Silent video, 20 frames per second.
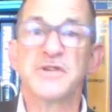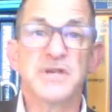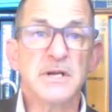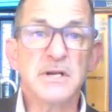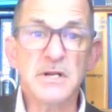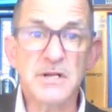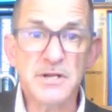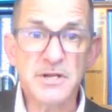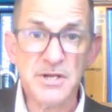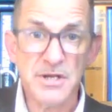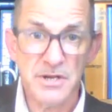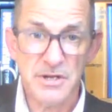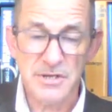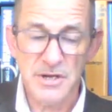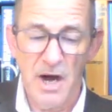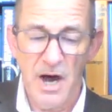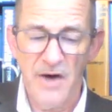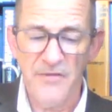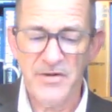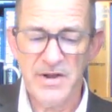
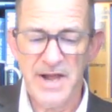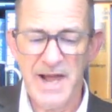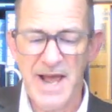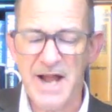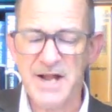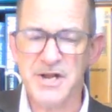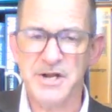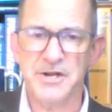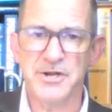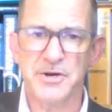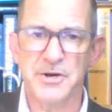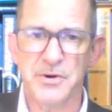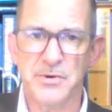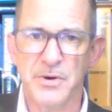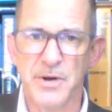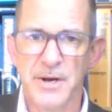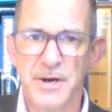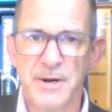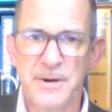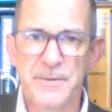sentences often had to
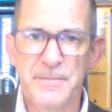do,